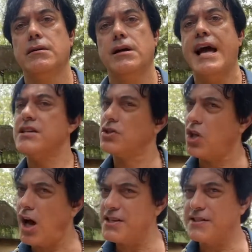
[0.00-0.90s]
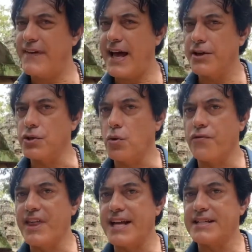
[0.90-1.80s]
has lost value over
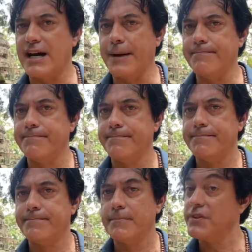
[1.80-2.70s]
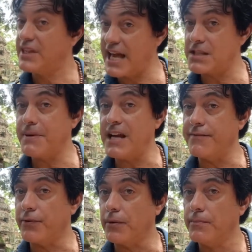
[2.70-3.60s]
that time. That's
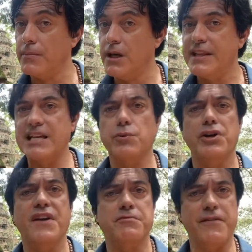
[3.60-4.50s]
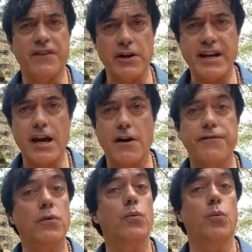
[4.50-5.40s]
painful. That's why you have to be very
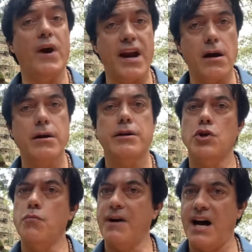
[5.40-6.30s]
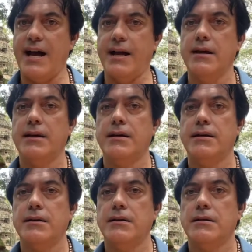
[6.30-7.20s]
careful where you buy,
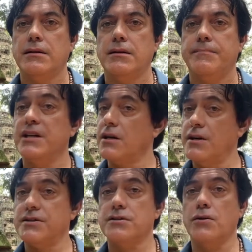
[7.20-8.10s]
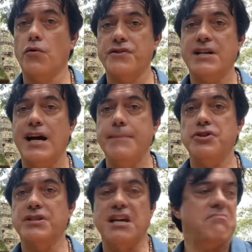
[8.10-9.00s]
because over time you
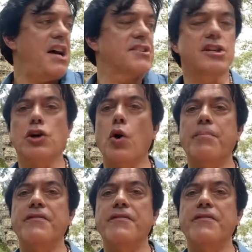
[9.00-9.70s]
say, that's going to go up in